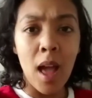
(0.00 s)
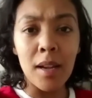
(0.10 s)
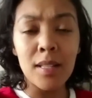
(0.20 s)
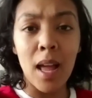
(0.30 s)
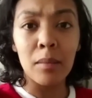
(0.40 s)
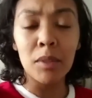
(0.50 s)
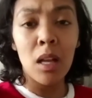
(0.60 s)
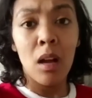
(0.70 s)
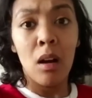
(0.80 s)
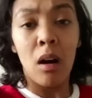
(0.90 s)
And he's
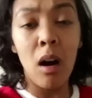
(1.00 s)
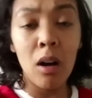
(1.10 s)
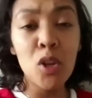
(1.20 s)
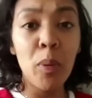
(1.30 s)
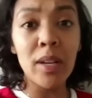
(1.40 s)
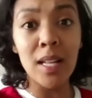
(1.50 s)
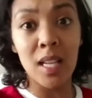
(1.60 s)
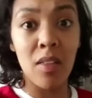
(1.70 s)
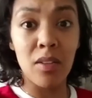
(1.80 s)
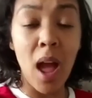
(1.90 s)
like, oh, you're putting
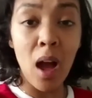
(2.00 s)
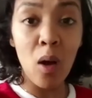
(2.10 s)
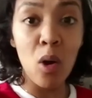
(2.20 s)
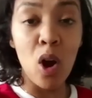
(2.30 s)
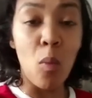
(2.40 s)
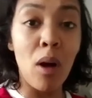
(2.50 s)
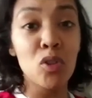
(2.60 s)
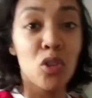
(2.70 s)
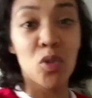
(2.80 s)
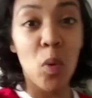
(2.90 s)
that together now? Why
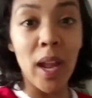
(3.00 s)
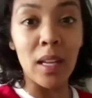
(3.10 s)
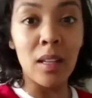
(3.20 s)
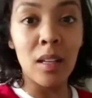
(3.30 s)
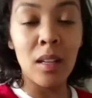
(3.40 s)
don't you just wait?